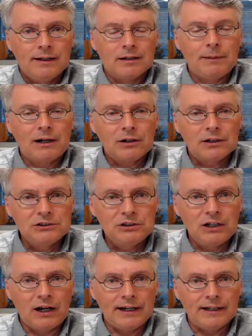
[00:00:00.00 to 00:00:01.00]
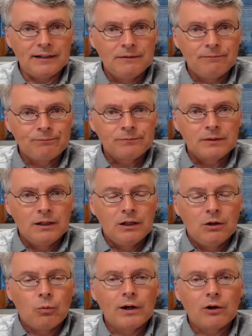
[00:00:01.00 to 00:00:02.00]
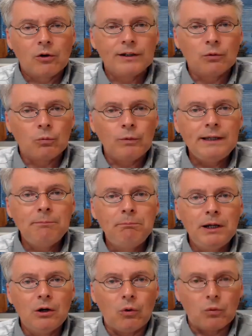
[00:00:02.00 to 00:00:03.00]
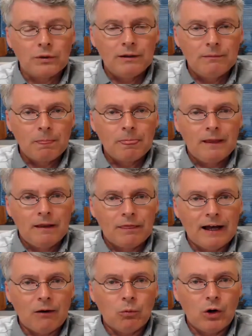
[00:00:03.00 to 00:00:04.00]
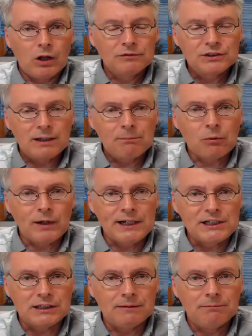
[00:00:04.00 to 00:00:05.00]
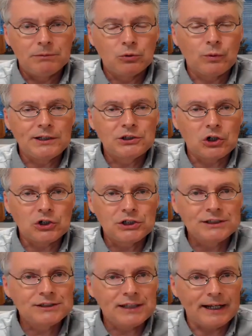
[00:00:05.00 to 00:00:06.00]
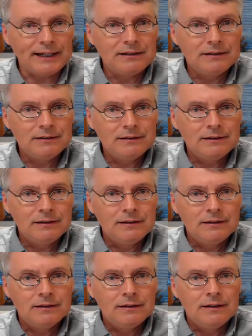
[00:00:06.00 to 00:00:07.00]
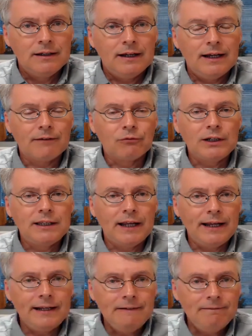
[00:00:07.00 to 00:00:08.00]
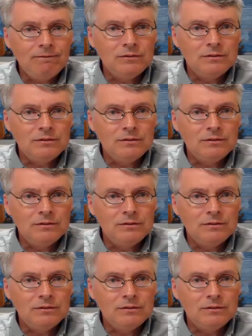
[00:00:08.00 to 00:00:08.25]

At Americans United, we are going to rebuild that wall of separation between church and state every day,